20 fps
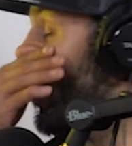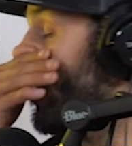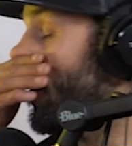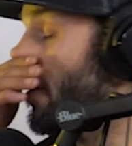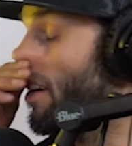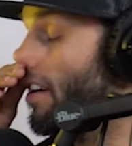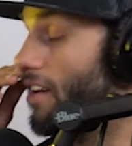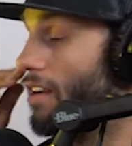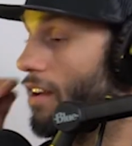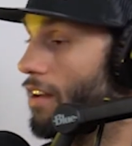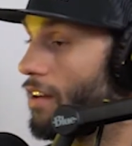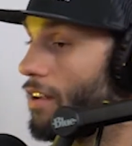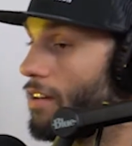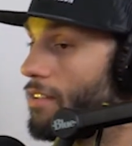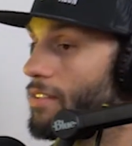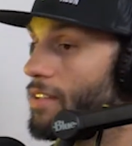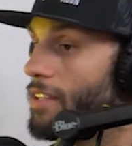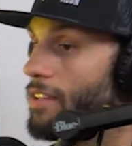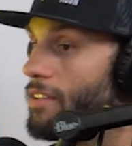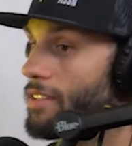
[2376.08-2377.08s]

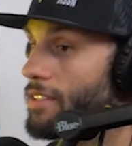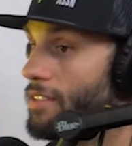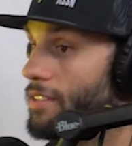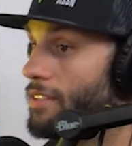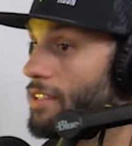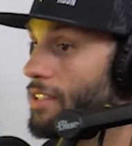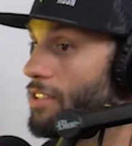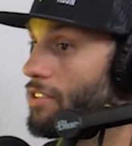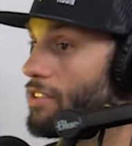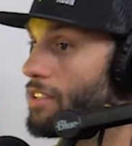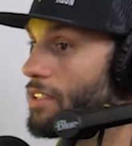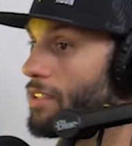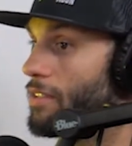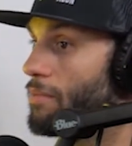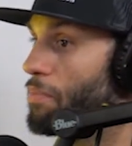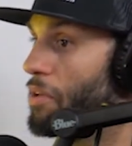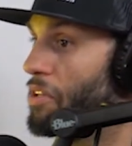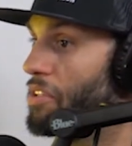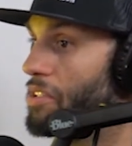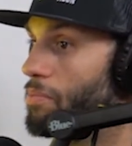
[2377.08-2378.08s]
No. It
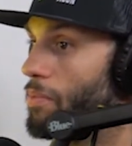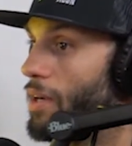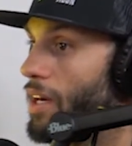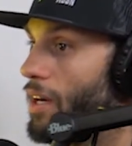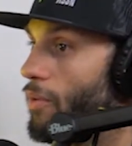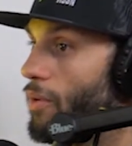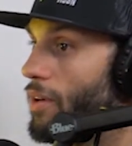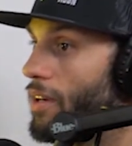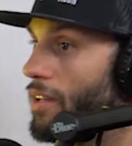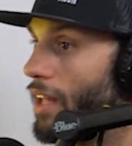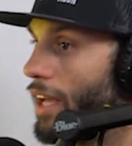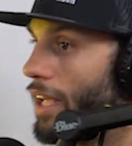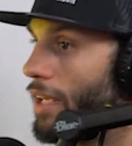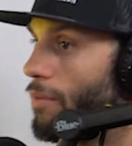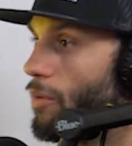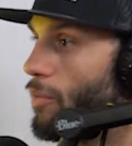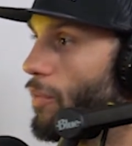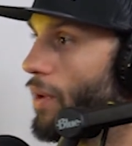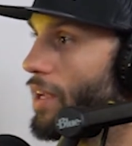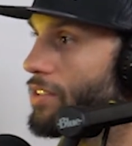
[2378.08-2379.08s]
was a post by one of
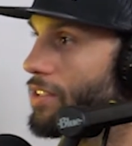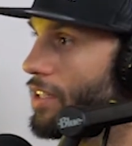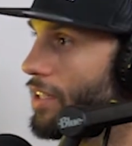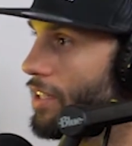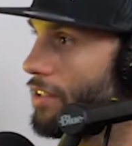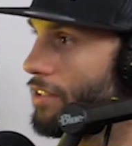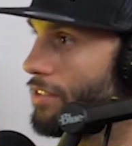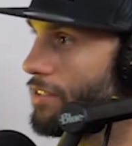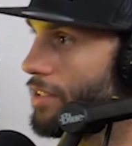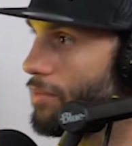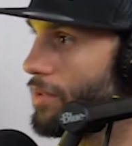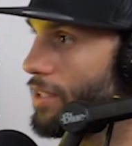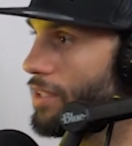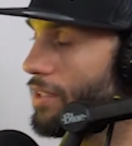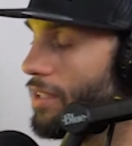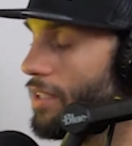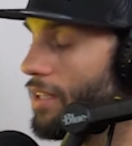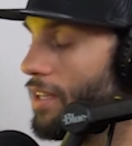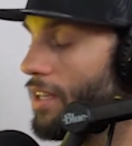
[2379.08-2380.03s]
like MMA Junkie or something.